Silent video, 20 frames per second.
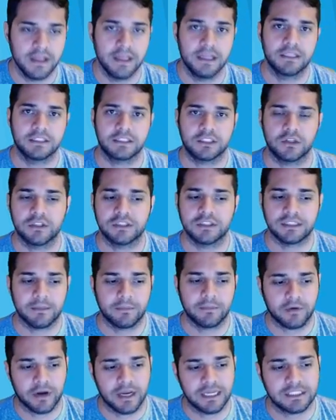So to
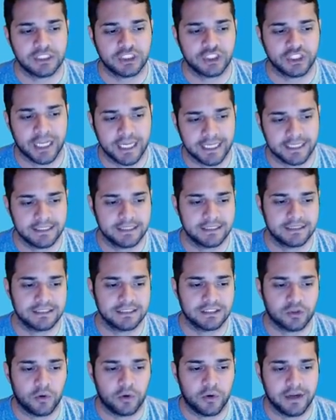summarize Chainlink, this
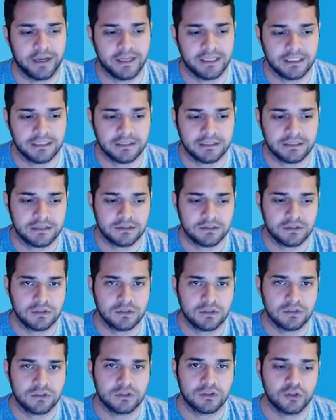coin is
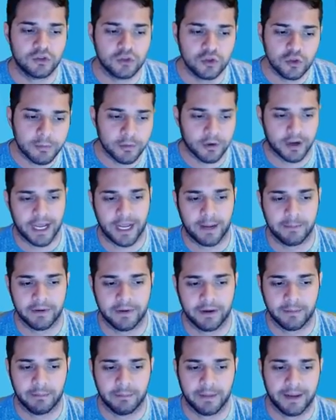super hyped
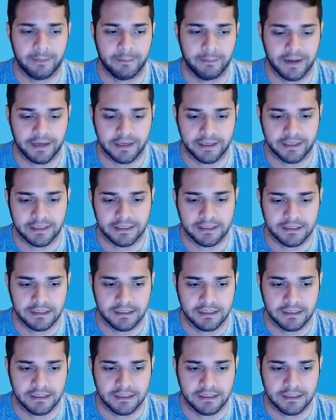up by many,